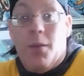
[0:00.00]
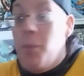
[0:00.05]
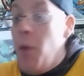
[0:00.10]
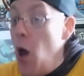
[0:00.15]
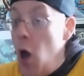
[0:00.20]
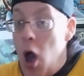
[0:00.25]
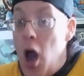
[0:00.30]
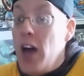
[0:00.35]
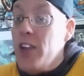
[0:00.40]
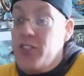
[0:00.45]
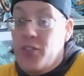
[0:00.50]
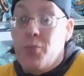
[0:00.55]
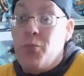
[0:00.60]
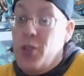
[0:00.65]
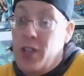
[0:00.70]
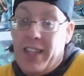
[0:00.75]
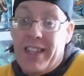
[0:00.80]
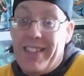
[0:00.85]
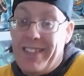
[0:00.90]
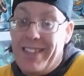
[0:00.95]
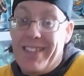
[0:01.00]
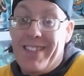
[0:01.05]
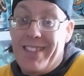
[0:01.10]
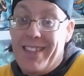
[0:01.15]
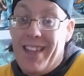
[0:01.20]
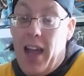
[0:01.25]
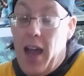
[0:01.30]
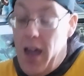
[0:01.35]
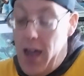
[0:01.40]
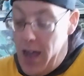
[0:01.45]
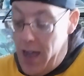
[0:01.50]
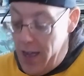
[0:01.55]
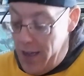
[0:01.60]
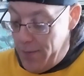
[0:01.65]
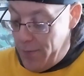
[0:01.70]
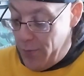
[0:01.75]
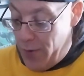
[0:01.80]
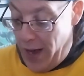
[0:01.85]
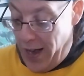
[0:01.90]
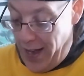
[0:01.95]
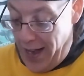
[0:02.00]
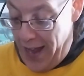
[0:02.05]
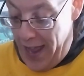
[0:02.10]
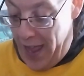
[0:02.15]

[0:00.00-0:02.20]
some awesome releases right